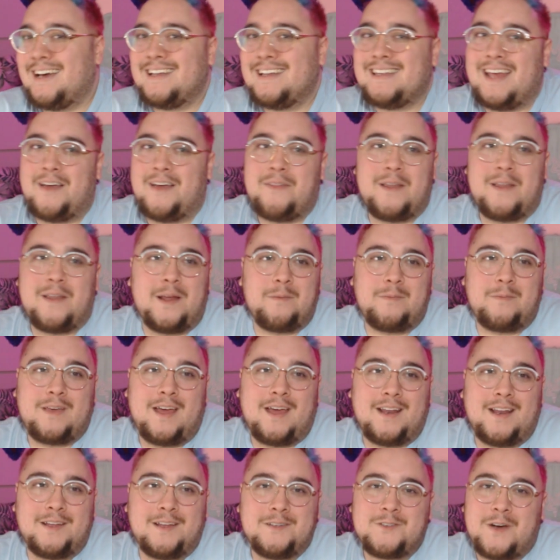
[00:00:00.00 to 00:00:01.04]
now that I'm
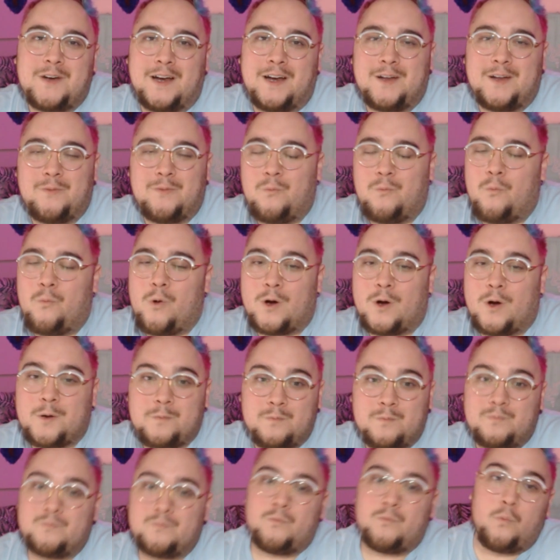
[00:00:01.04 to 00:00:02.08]
kind of trying to work
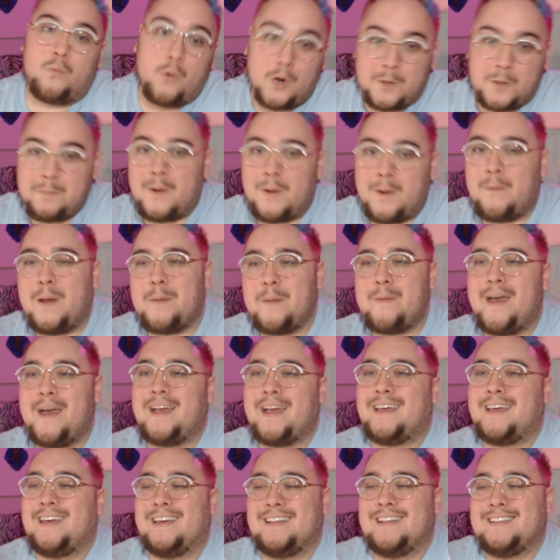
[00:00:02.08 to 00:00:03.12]
my way
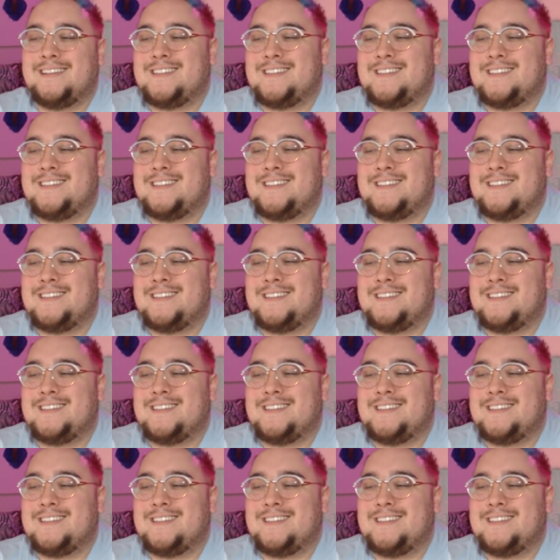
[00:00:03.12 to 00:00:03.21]
back in.